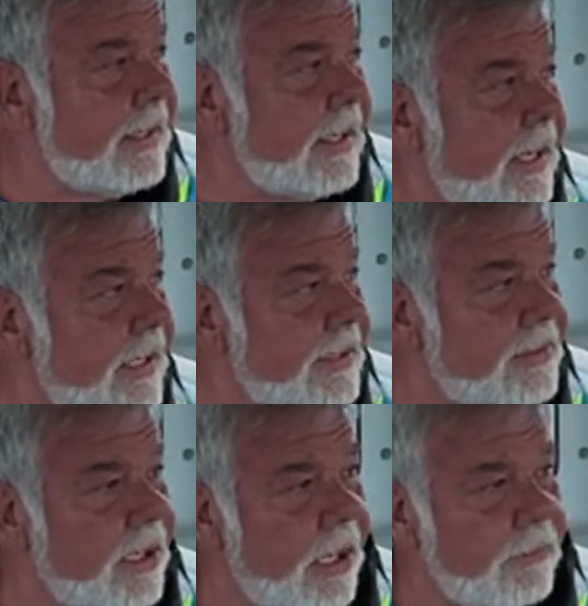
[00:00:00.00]
kind of
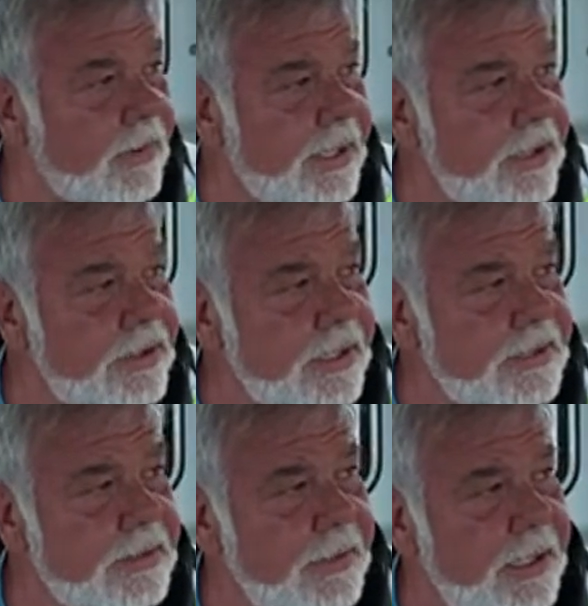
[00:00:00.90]
stopped right here just
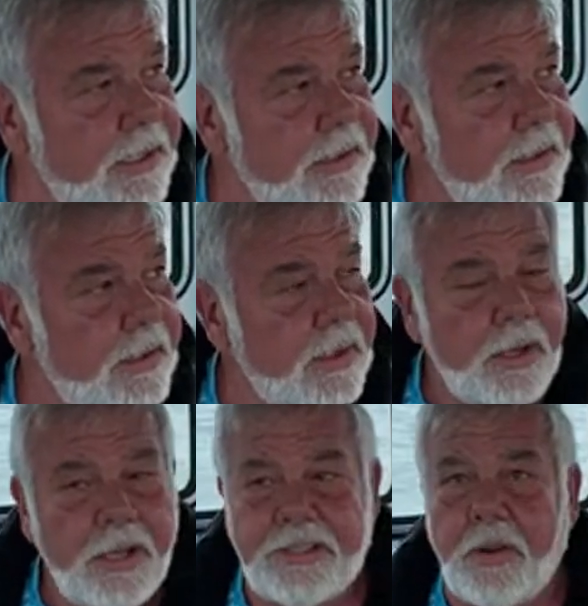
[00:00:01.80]
a minute.
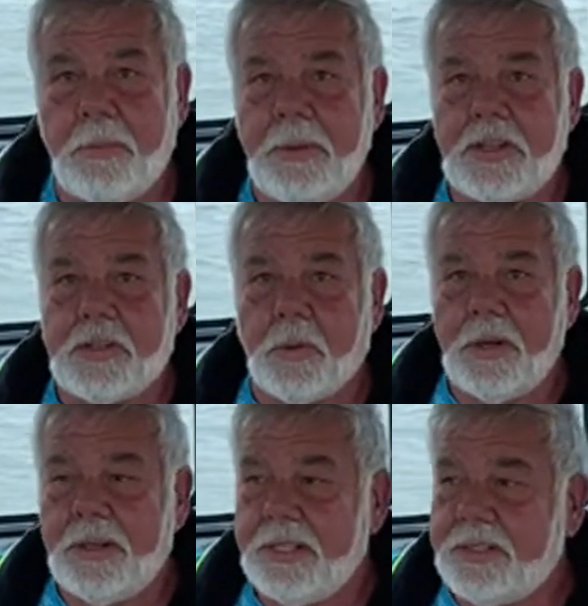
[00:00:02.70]
This is going to be a
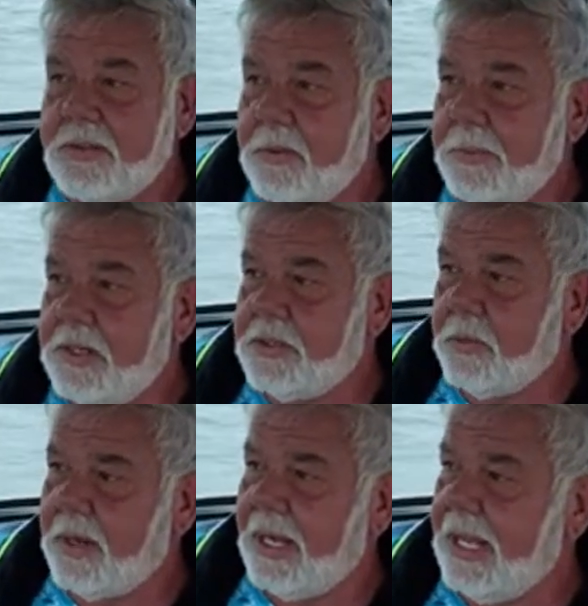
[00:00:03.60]

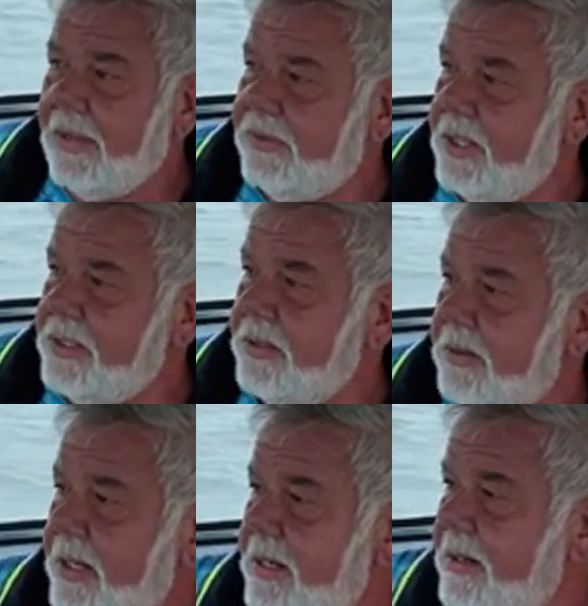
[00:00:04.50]
short live session
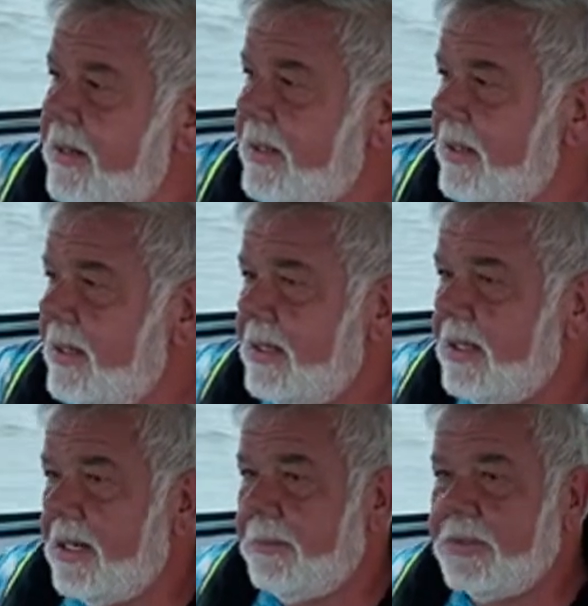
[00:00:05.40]
right here.
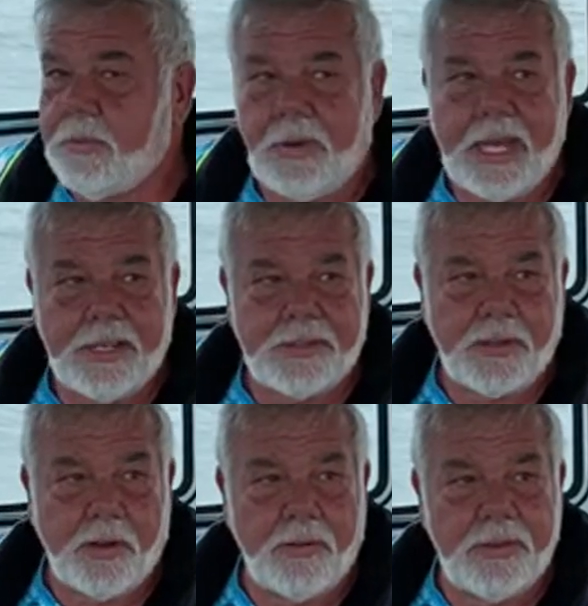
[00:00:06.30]
It's going to kind of
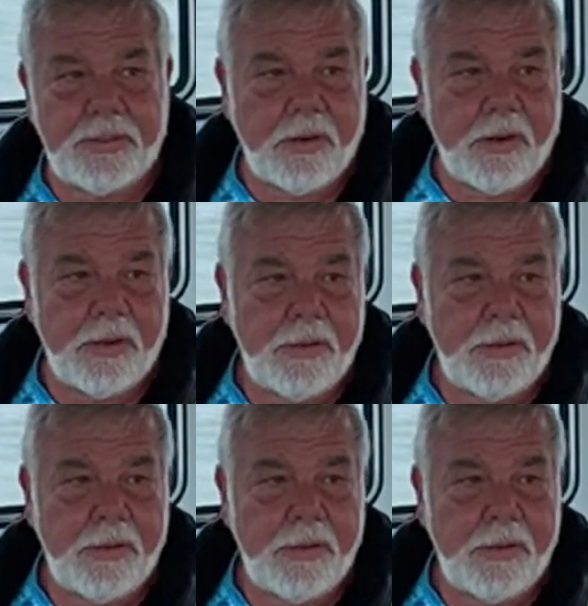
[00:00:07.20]
serve as our